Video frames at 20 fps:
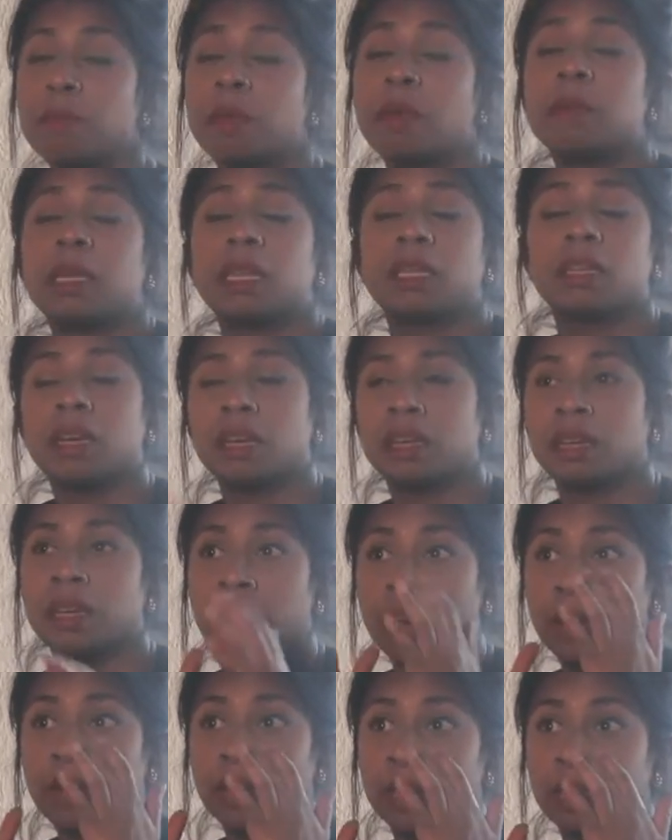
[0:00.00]
An
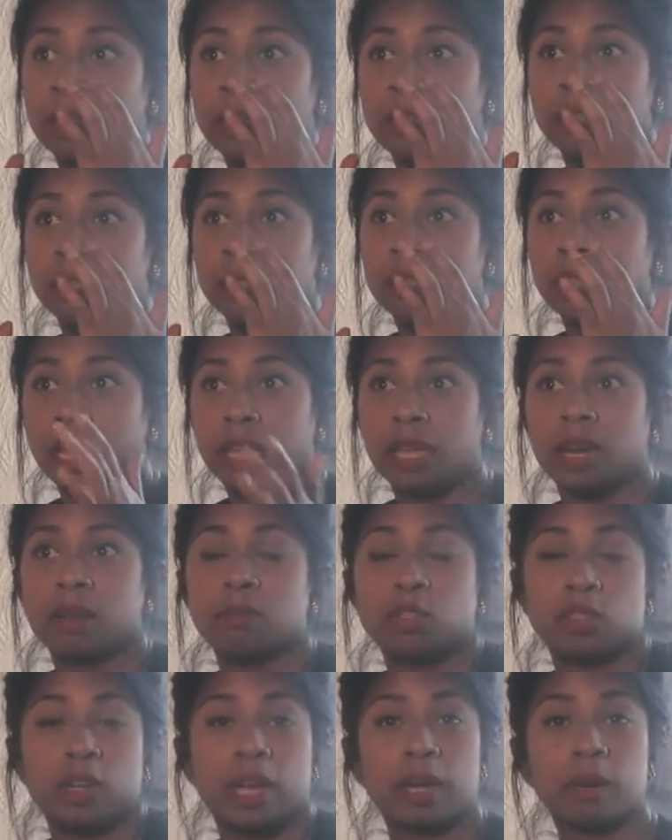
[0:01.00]
area that
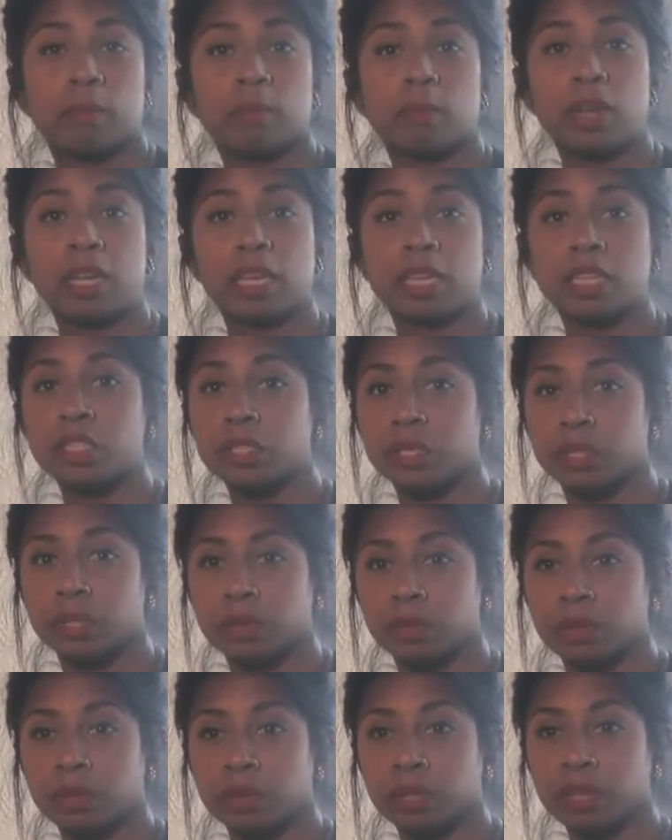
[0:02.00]
I'm trying to break into.
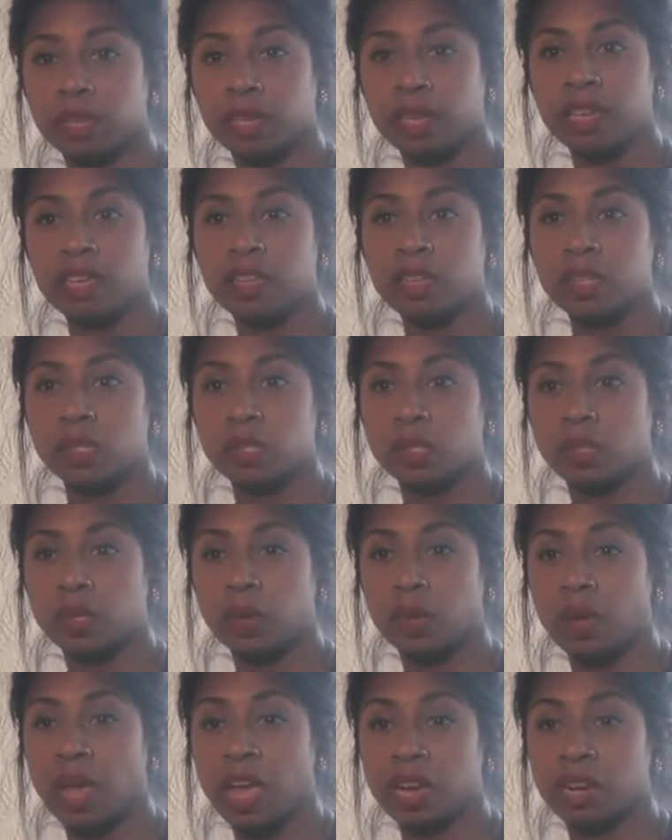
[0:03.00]

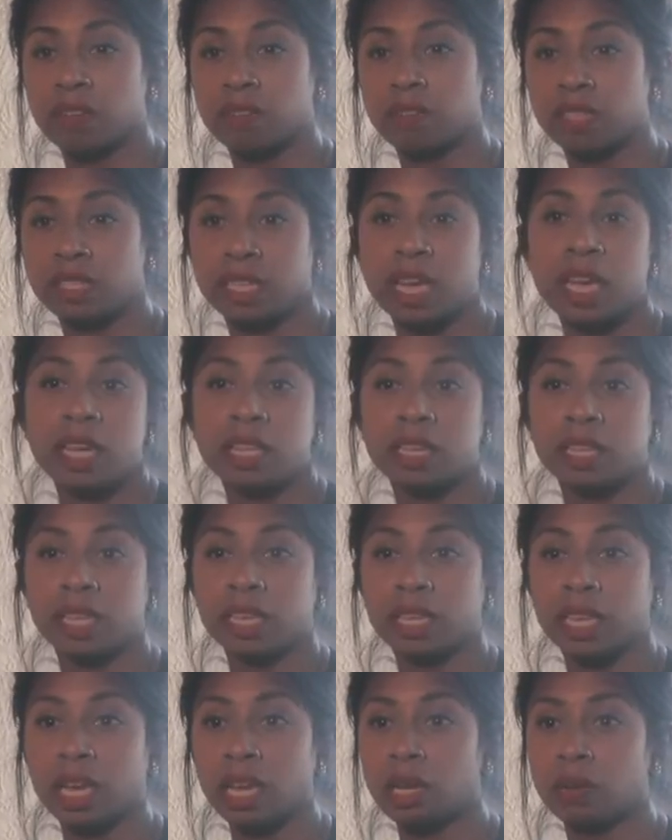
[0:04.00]
So, end of the day,
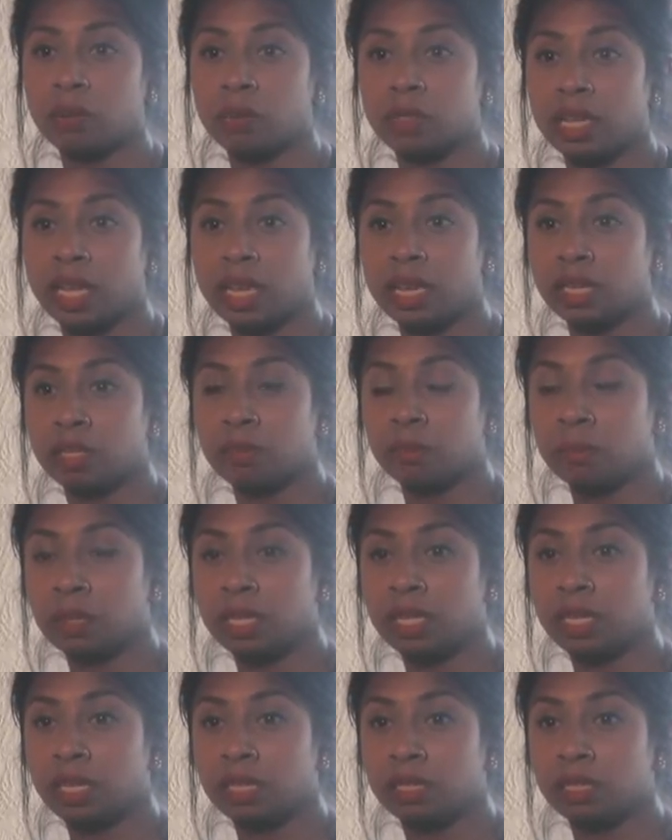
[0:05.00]
I would like to
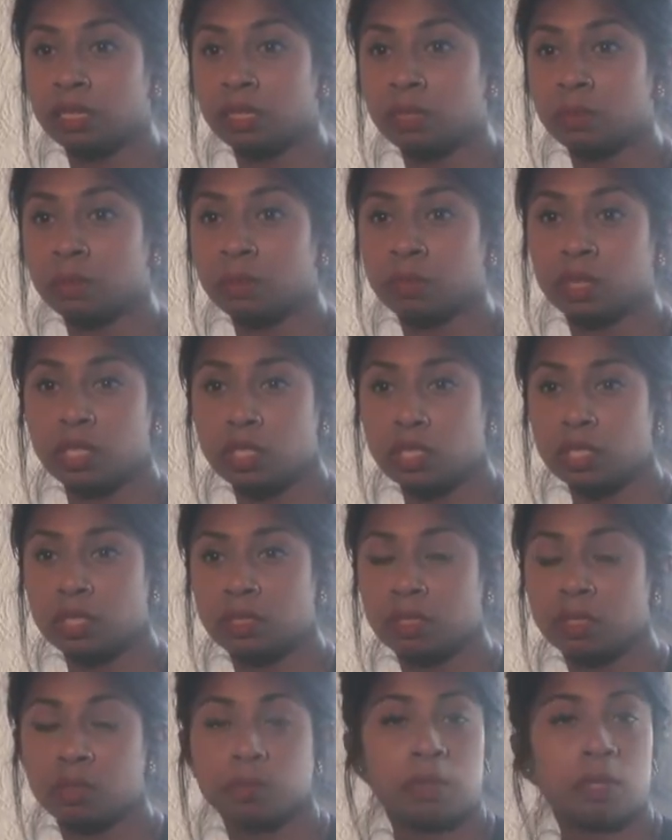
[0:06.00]
be an
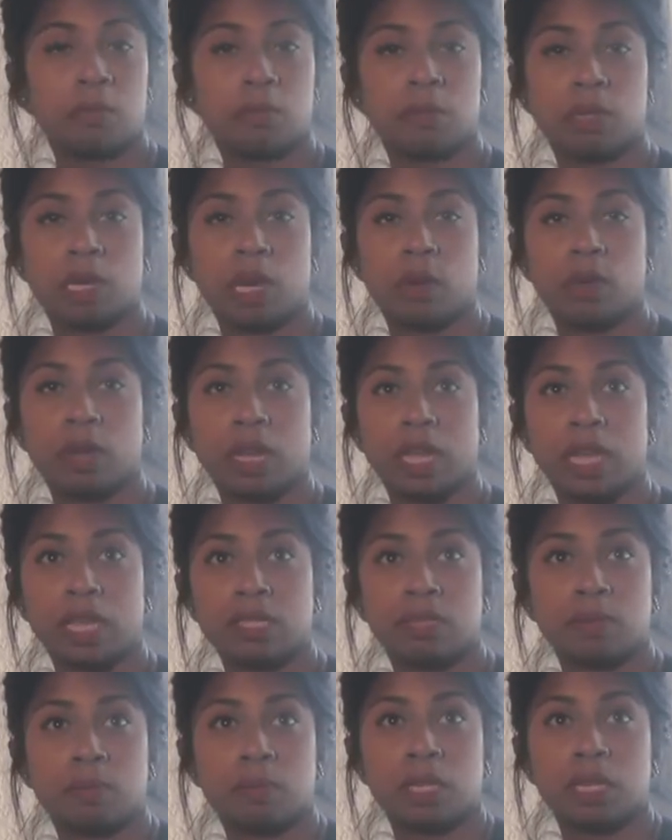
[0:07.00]
inspiration to people. I would
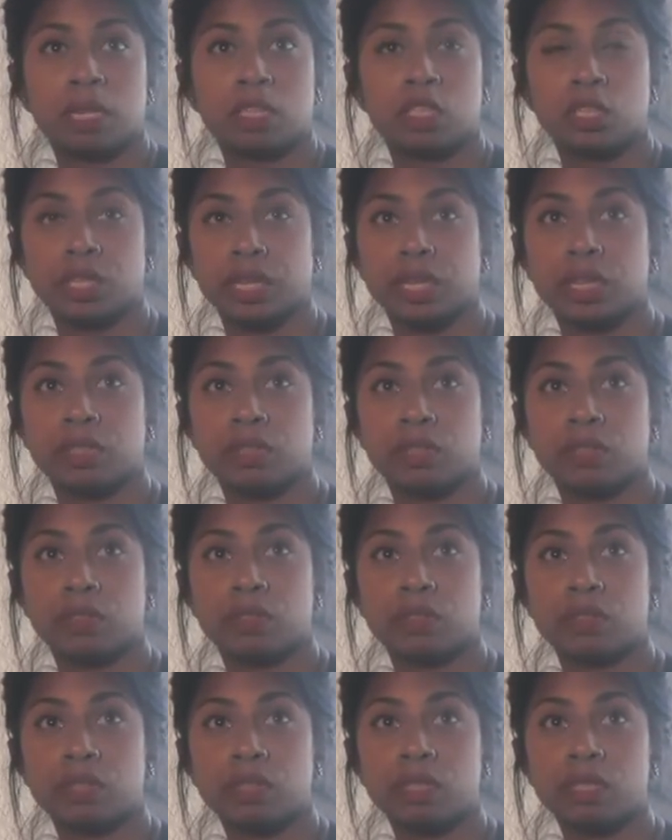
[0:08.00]
like to be a
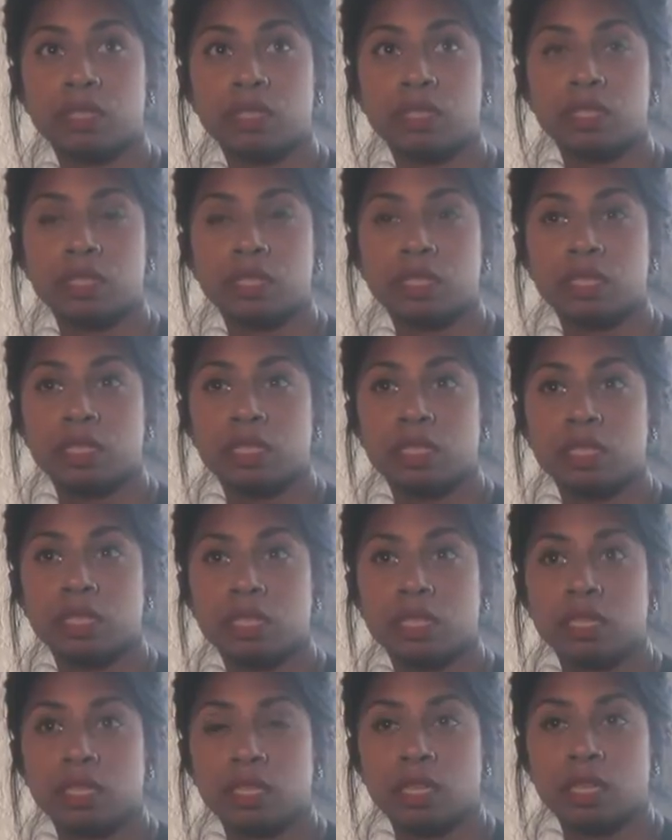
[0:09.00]
change,
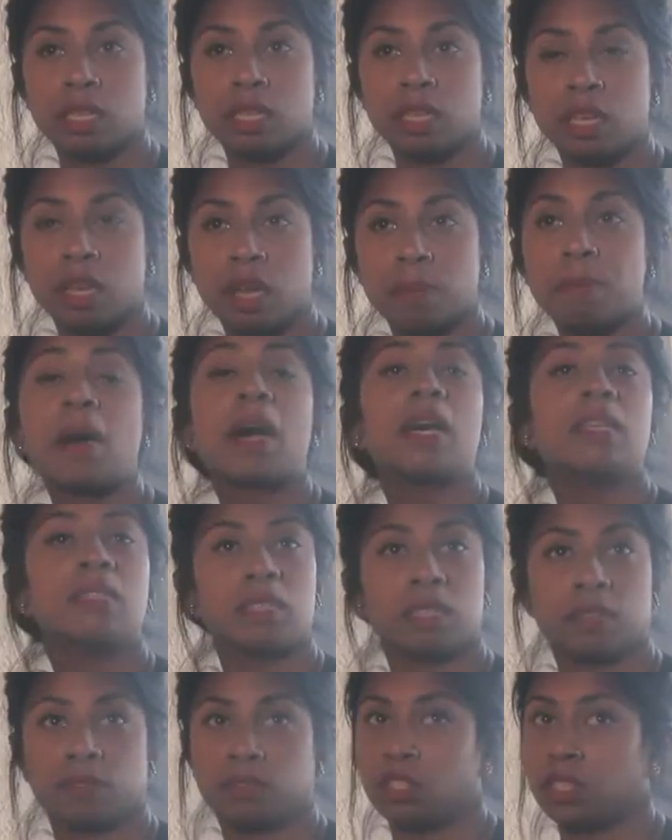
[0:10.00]
a
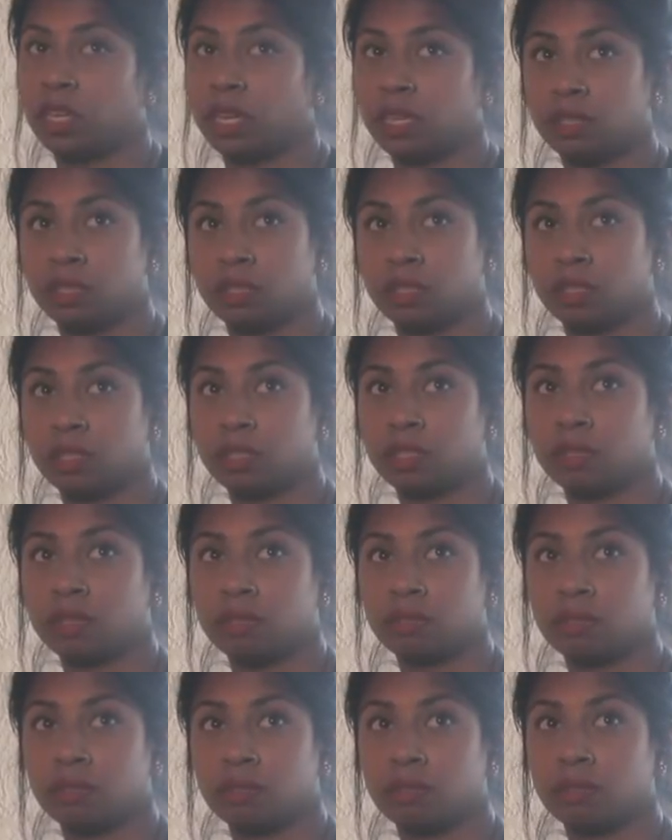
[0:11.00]
positive change
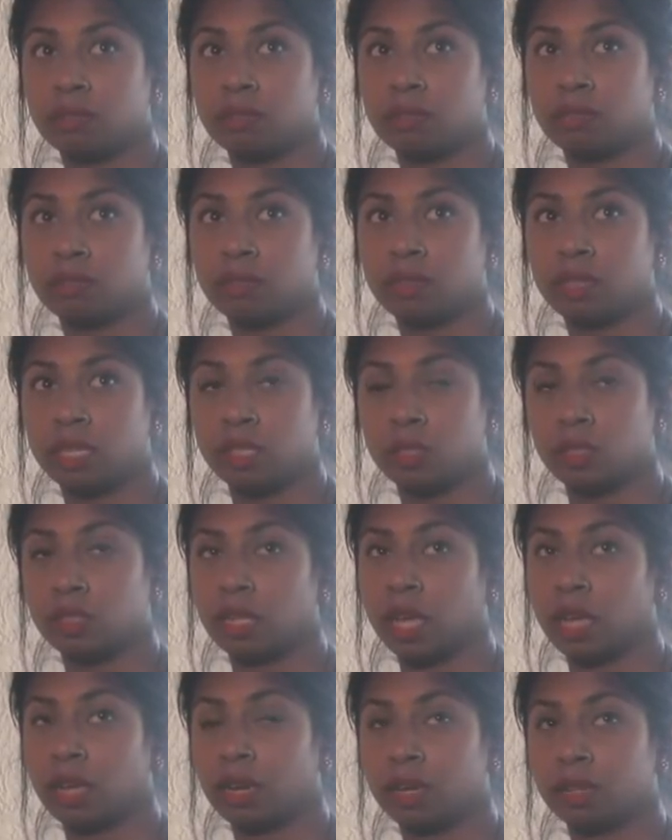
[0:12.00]
in
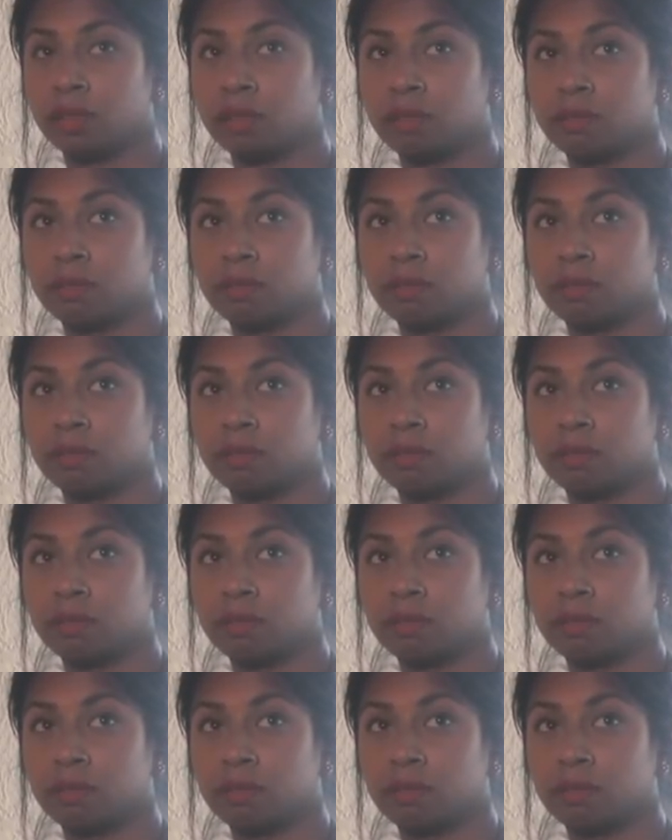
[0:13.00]
society.